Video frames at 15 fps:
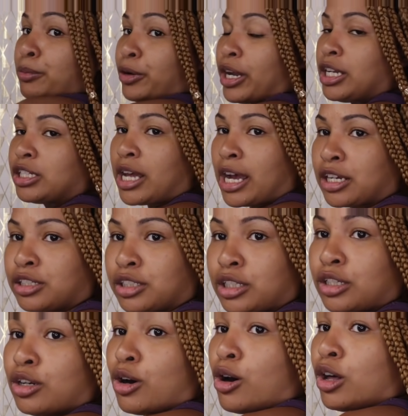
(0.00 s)
braids
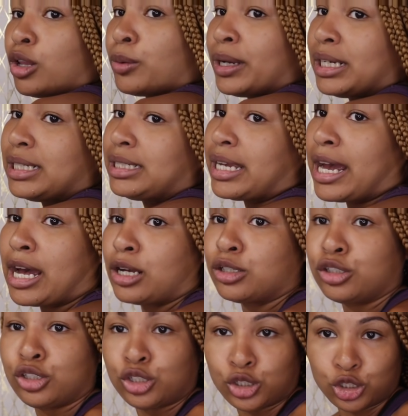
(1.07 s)
actually go all the way
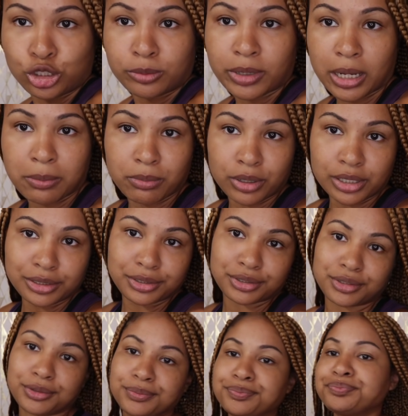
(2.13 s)
down to my butt.